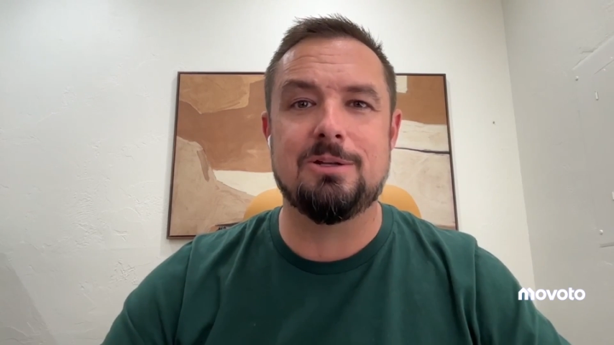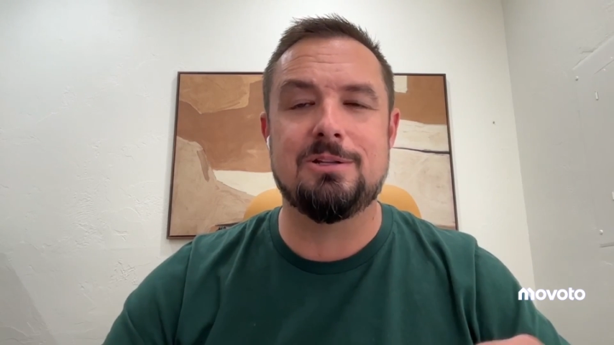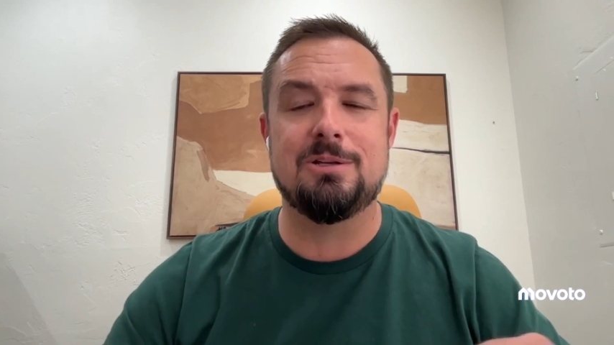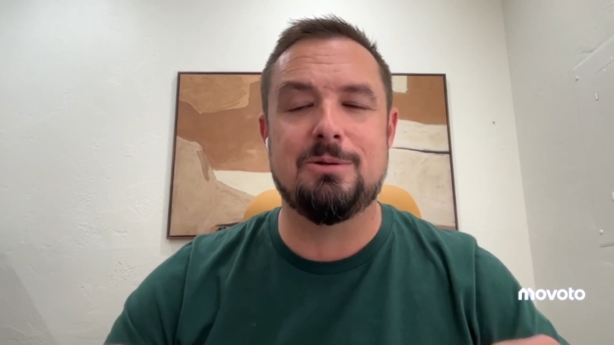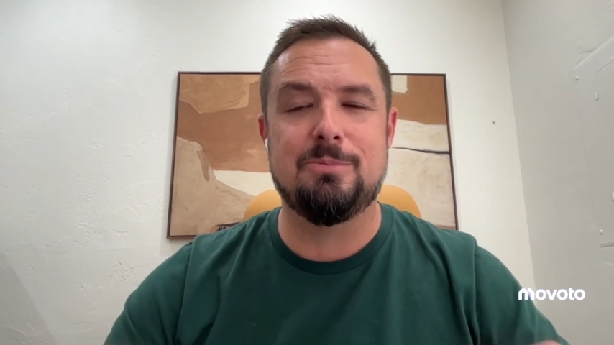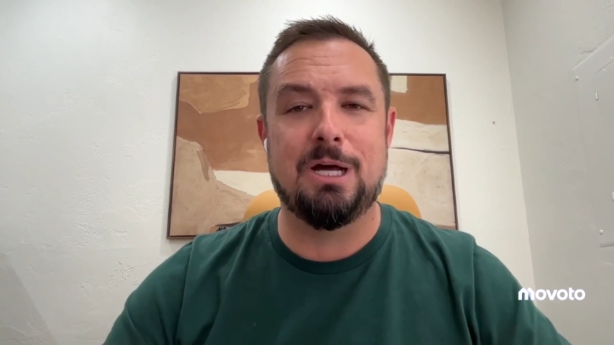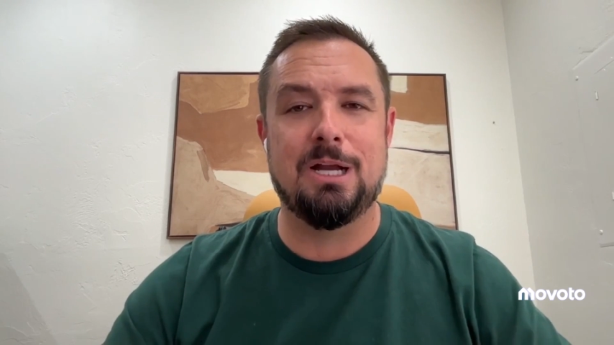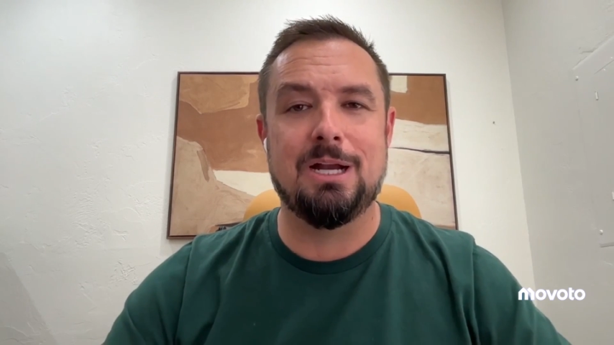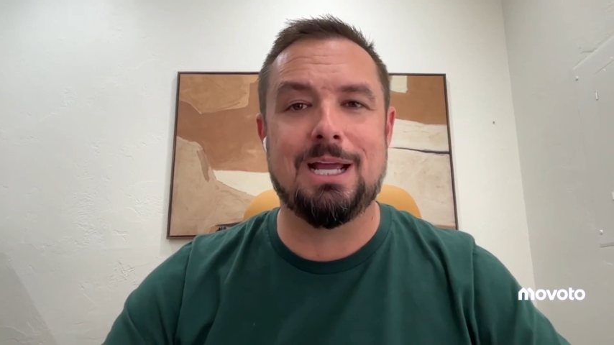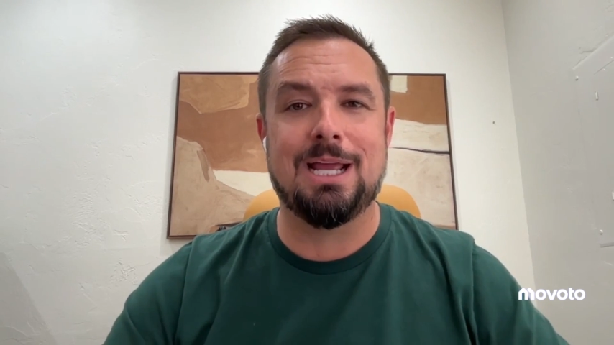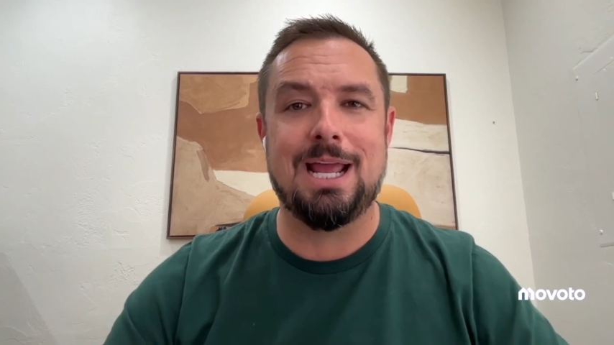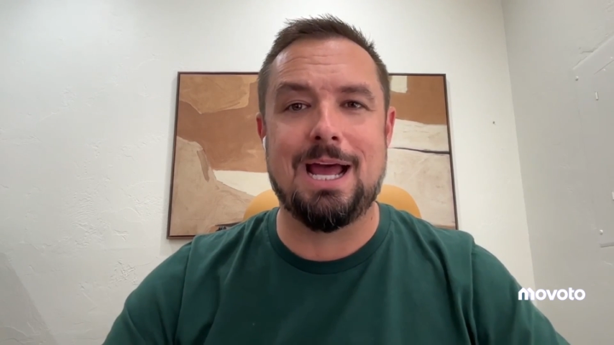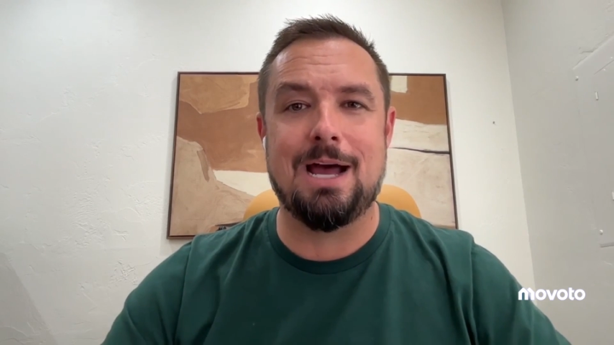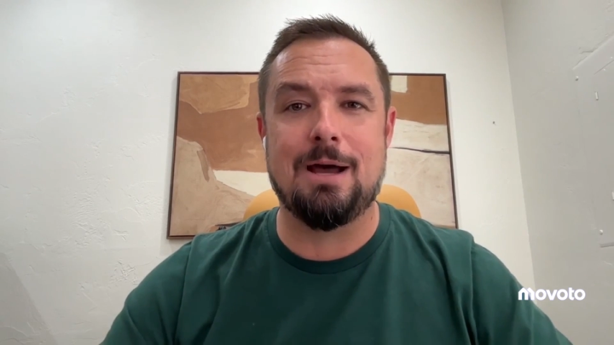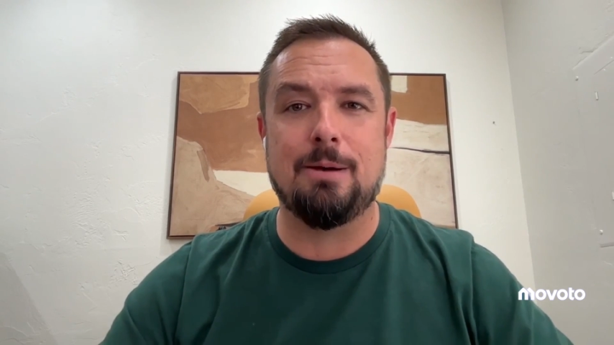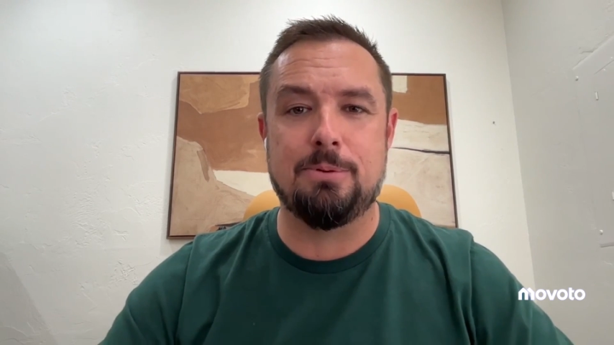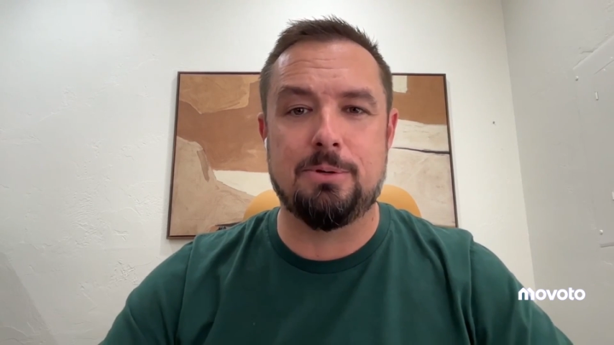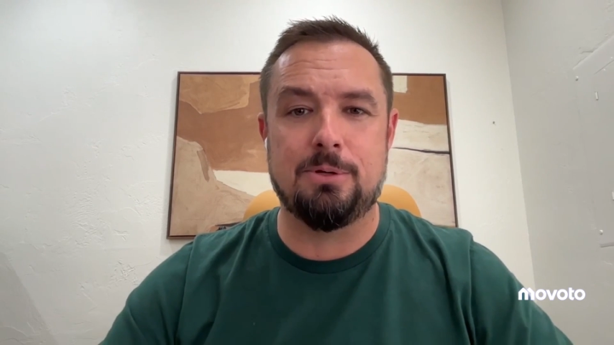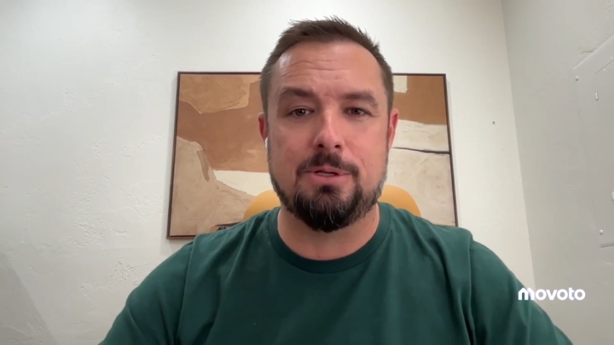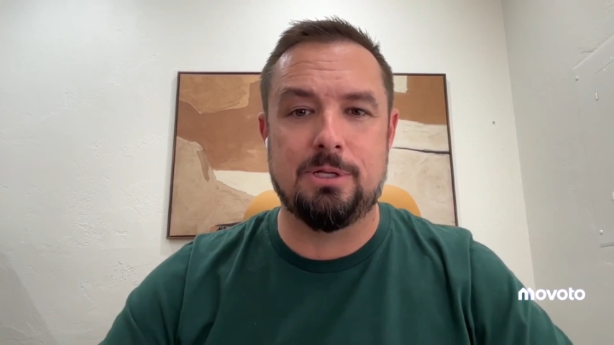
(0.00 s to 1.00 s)
or the amount of
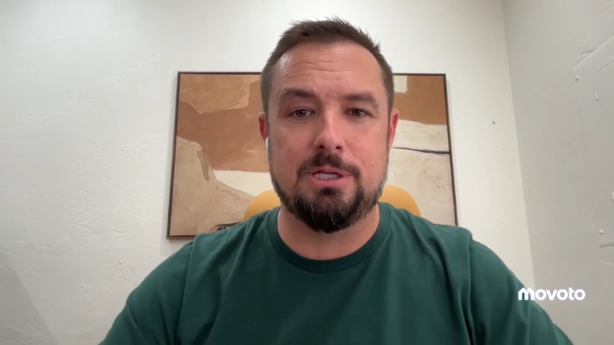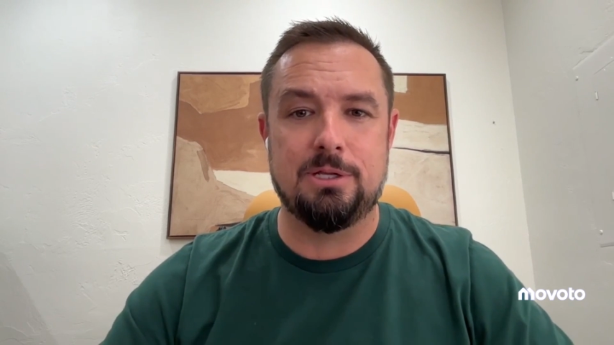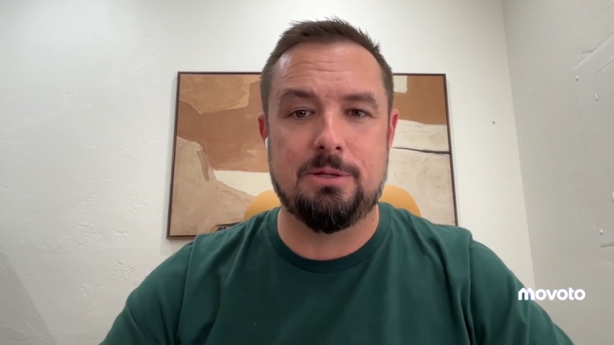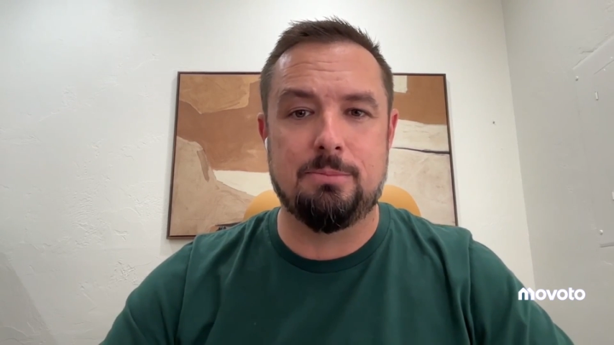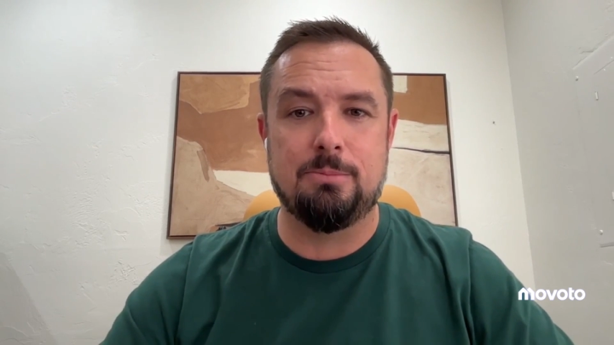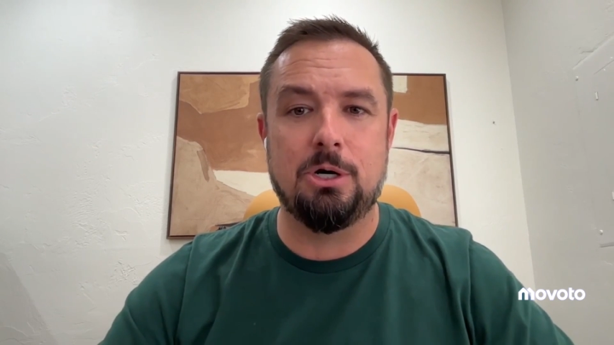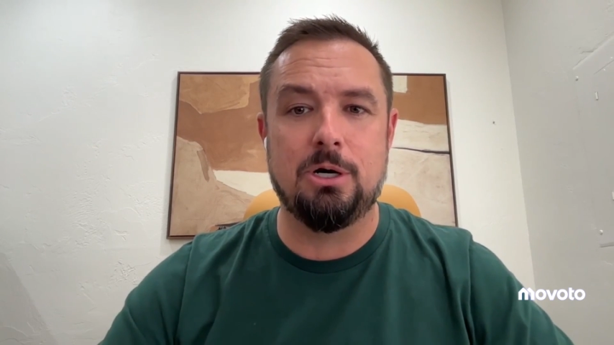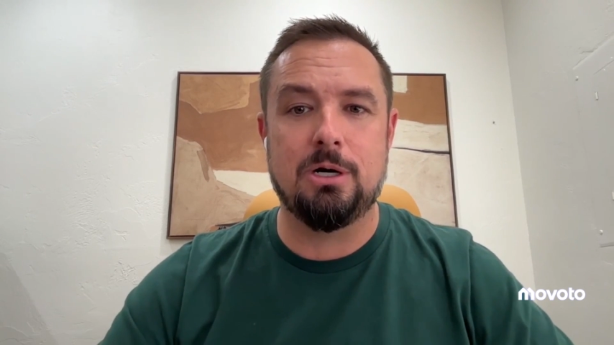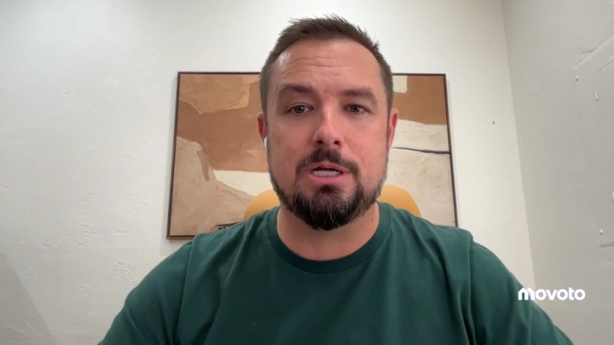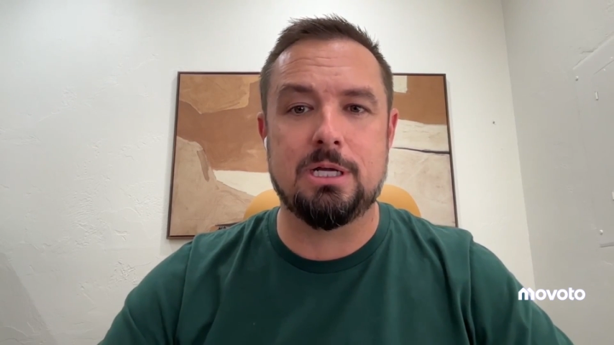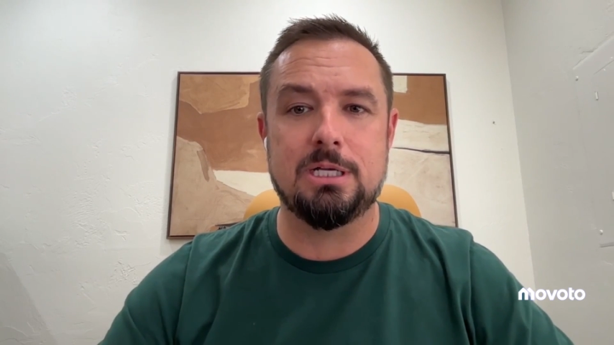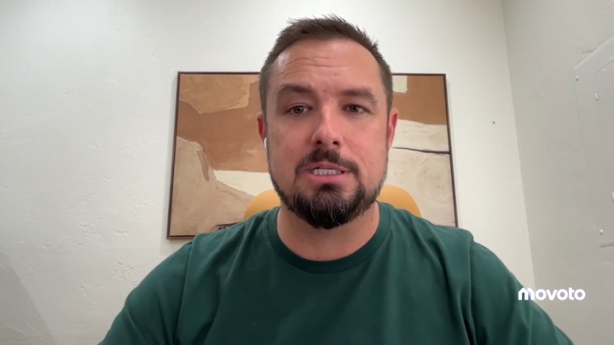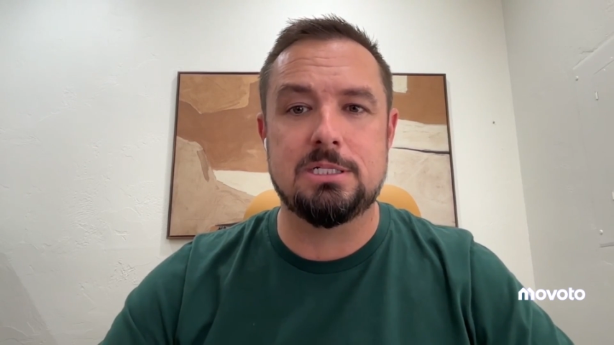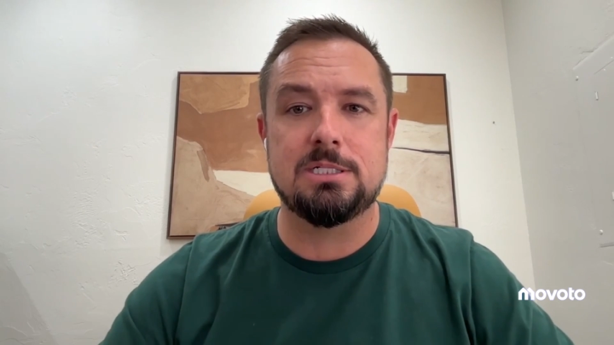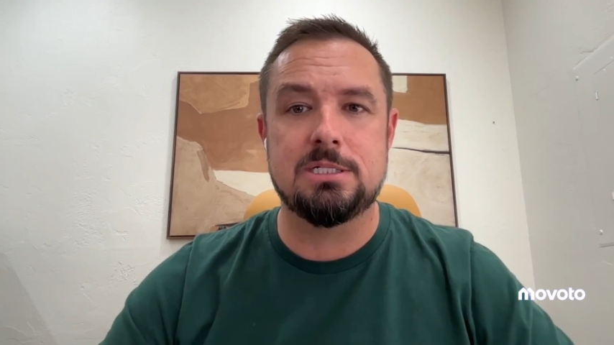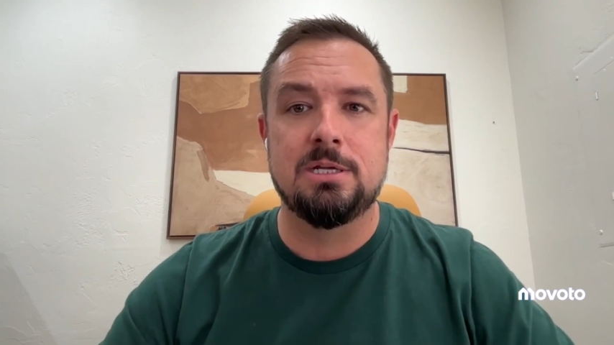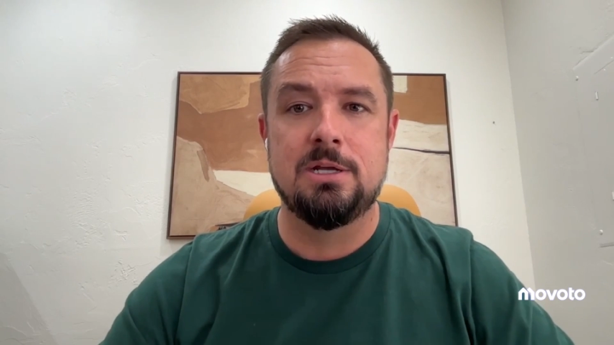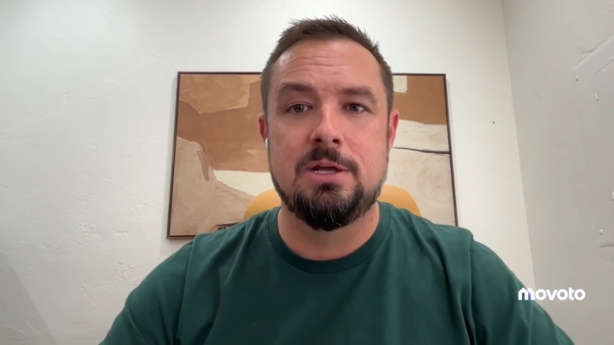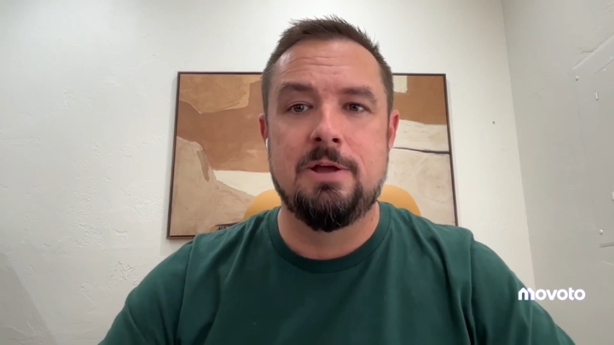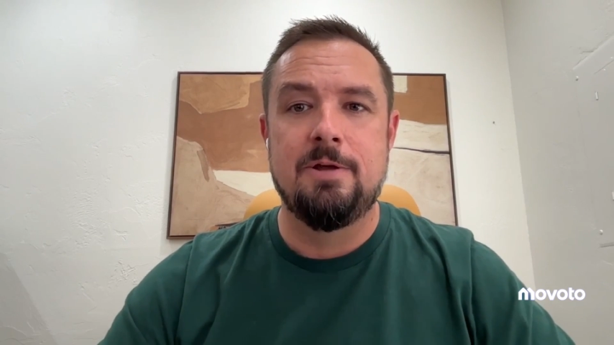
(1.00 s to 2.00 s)
capital in the
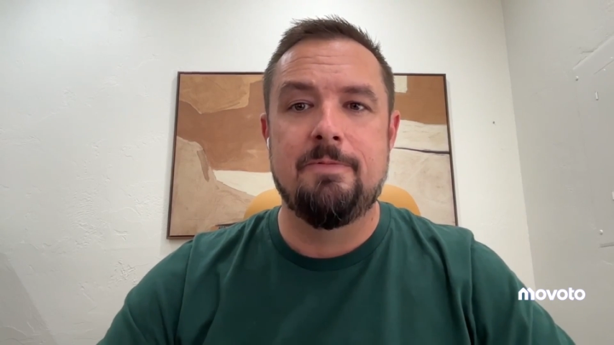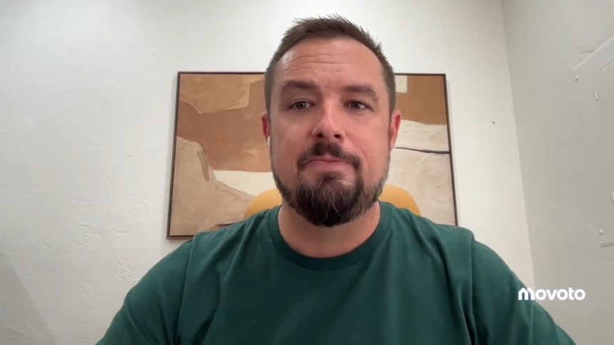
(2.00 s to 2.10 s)
markets.